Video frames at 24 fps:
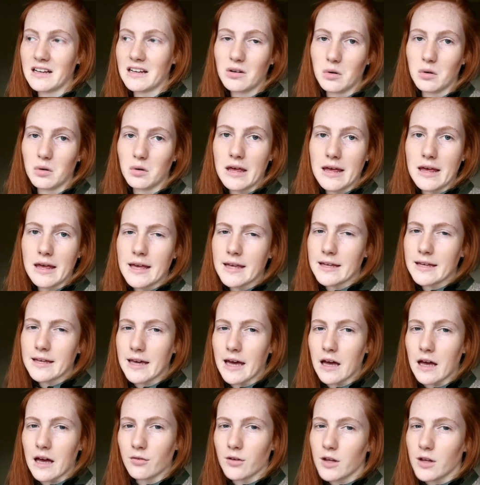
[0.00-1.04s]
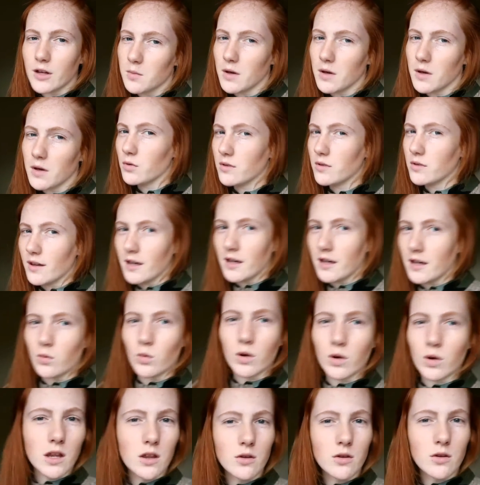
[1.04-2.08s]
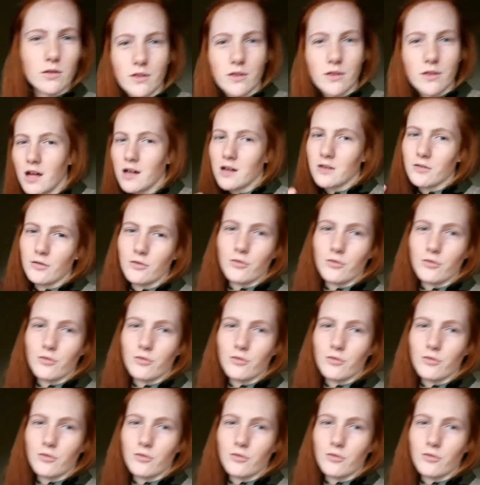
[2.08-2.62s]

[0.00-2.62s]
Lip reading: like a little cafe, but it was like one of those